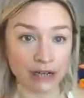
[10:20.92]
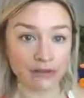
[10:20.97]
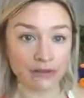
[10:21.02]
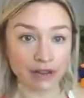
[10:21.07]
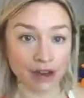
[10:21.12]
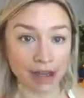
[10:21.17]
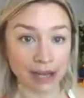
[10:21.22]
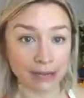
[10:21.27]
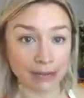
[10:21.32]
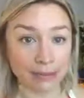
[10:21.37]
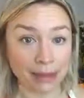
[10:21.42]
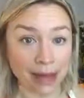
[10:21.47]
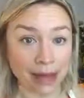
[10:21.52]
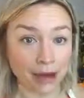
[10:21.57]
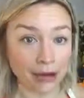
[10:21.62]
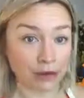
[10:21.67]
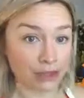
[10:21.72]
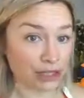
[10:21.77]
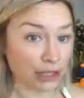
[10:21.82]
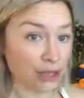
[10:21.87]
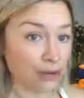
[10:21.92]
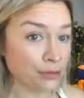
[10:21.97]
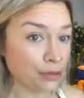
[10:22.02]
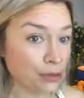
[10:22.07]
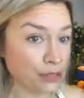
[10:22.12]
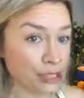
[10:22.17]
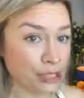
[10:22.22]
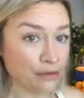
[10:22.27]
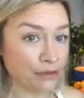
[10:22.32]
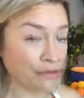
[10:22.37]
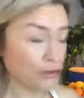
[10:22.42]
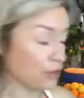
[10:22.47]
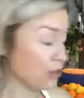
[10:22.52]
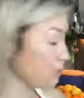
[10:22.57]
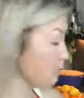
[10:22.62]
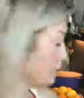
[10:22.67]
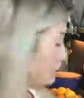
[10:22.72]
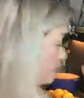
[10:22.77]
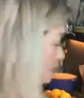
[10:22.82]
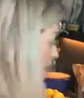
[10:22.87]
fine powder using the
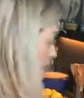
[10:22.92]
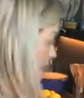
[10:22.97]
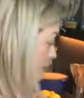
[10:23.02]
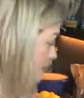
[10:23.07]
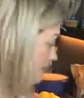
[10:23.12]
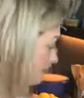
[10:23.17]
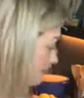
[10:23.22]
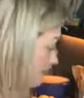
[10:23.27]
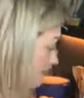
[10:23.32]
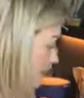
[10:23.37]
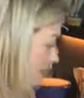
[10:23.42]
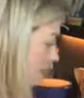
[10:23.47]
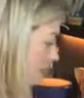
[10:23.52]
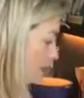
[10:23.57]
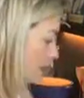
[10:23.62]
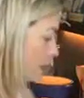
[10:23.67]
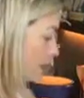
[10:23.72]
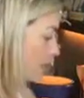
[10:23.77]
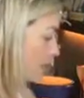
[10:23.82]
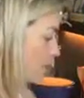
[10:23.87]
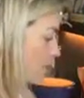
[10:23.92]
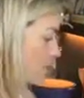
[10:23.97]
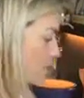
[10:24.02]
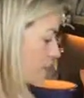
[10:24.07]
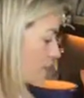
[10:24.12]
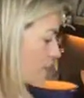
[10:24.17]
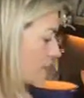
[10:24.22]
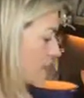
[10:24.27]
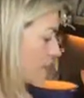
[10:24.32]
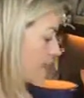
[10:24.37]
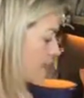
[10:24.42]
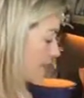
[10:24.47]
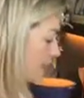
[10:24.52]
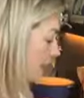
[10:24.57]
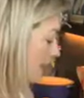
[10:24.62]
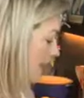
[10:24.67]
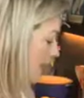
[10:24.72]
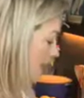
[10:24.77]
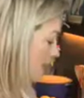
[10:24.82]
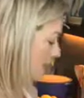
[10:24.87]
food processor. So 150 grams of
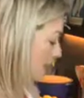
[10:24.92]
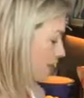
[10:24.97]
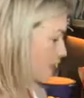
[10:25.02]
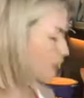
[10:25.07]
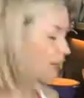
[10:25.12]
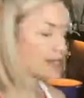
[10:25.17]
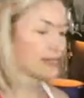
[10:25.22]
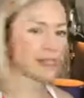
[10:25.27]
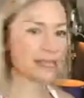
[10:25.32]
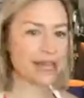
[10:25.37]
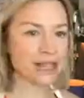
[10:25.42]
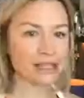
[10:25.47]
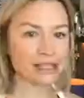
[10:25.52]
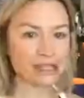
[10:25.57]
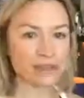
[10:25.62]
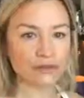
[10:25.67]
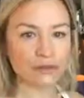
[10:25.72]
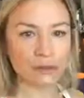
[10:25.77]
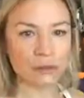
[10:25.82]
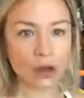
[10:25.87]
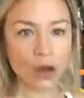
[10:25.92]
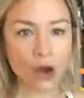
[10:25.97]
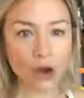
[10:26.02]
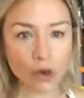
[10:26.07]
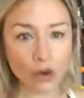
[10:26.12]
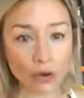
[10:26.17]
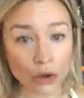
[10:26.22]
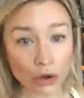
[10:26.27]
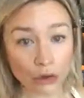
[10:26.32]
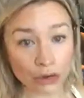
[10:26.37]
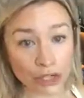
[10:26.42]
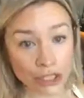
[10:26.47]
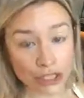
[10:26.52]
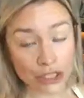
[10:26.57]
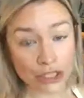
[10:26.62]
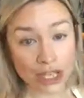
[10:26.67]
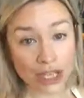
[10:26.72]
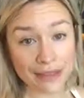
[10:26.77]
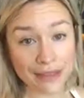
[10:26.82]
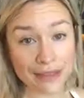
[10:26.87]
that. Then a zest from a whole
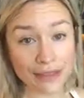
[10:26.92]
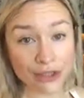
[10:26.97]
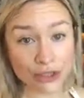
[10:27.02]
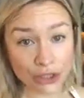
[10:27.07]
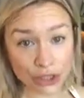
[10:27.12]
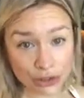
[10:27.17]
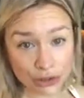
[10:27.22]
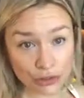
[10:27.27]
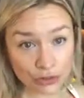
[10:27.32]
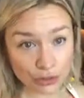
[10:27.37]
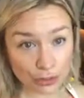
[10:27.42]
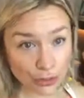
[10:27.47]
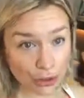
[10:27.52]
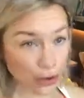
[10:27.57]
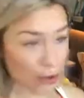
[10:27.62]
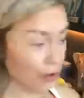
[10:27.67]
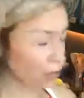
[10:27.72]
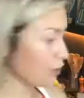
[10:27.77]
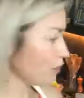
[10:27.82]
orange, and then the juice from a whole